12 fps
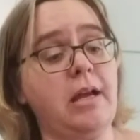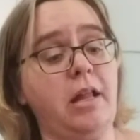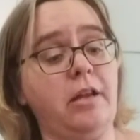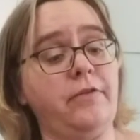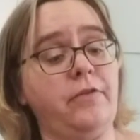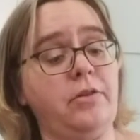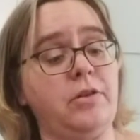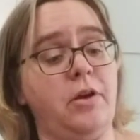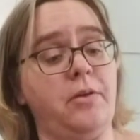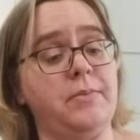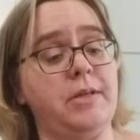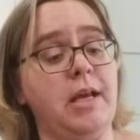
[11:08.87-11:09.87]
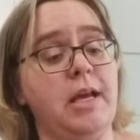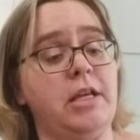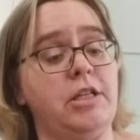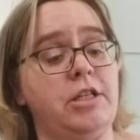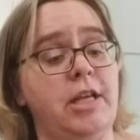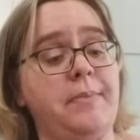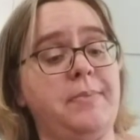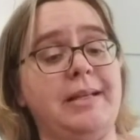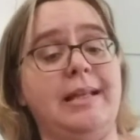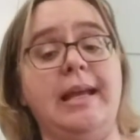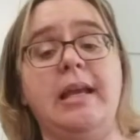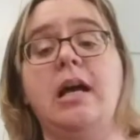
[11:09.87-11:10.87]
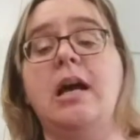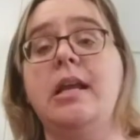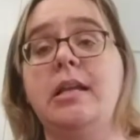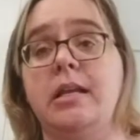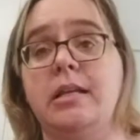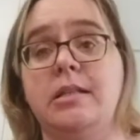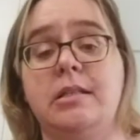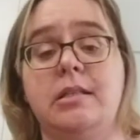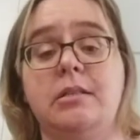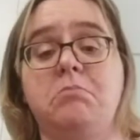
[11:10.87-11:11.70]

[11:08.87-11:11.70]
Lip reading: colorful domes shaped like onions.